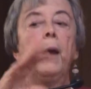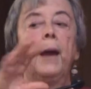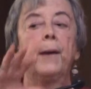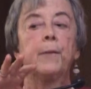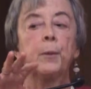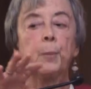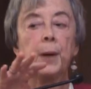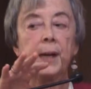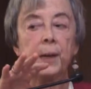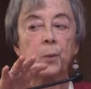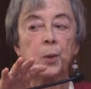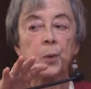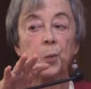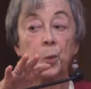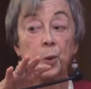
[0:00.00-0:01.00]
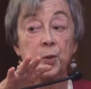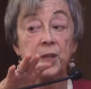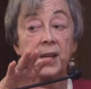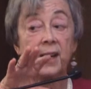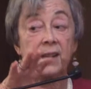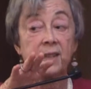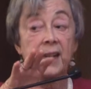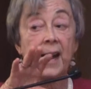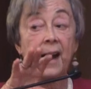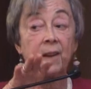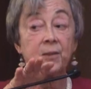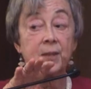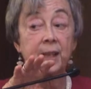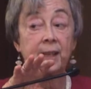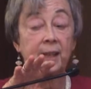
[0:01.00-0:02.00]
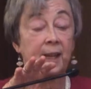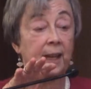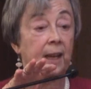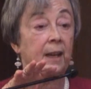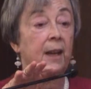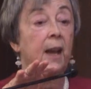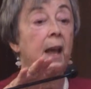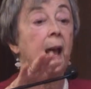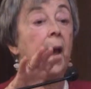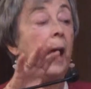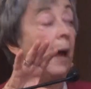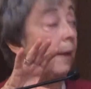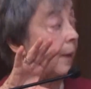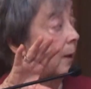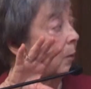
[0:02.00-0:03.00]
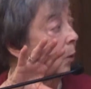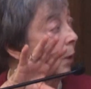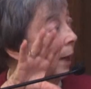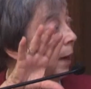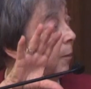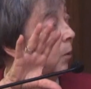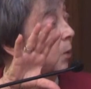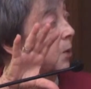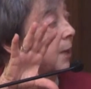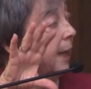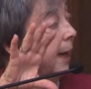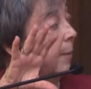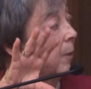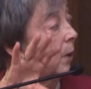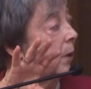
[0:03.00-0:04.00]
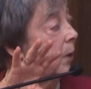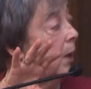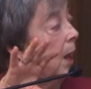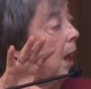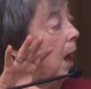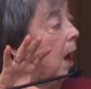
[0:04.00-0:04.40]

everybody with the worst case housing need, and then we'll get more stable,